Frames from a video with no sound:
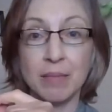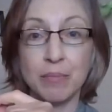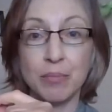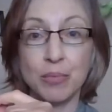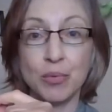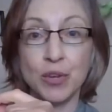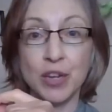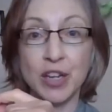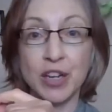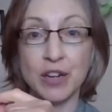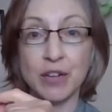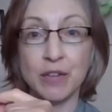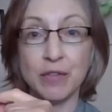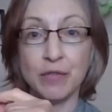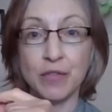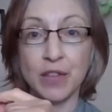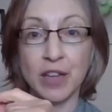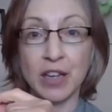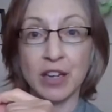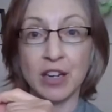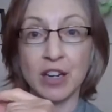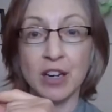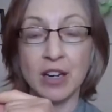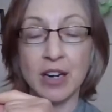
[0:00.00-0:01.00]
pointer
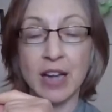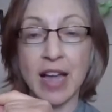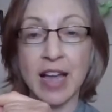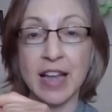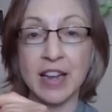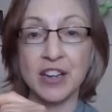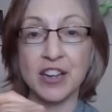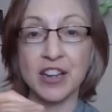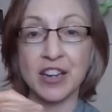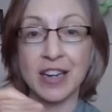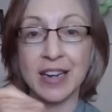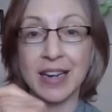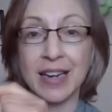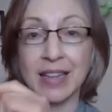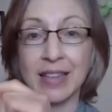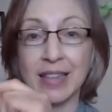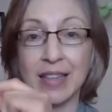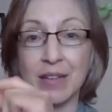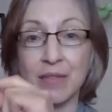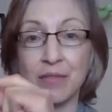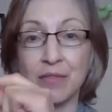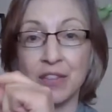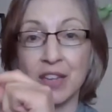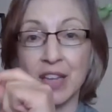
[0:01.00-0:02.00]
finger and you're going to
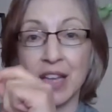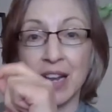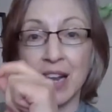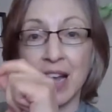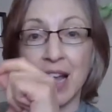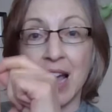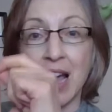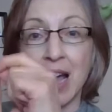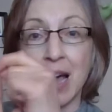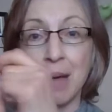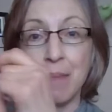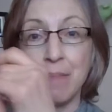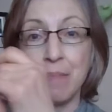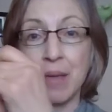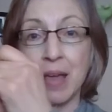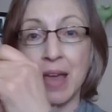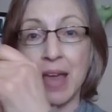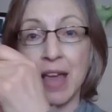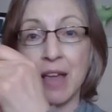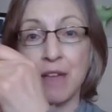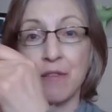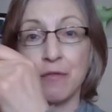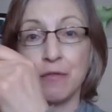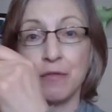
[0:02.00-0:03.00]
lift it up
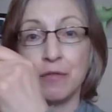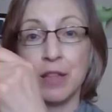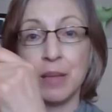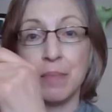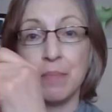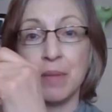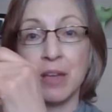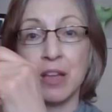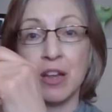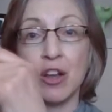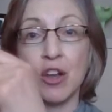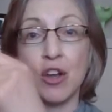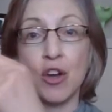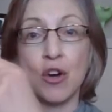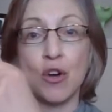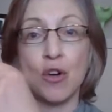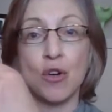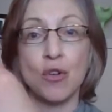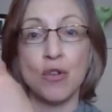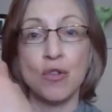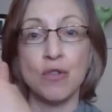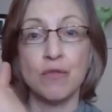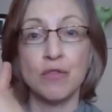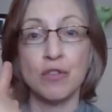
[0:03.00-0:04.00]
and flip it
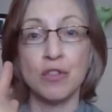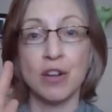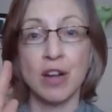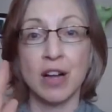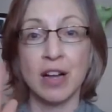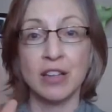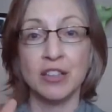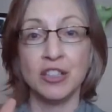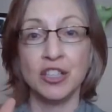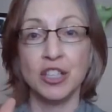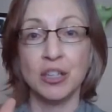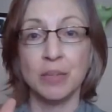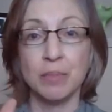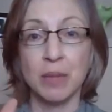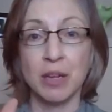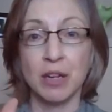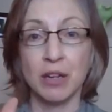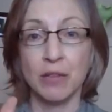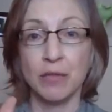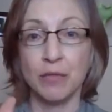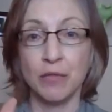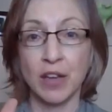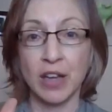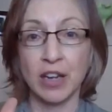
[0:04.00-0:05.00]
over onto your
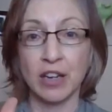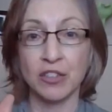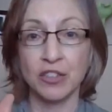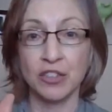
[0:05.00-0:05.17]
middle finger.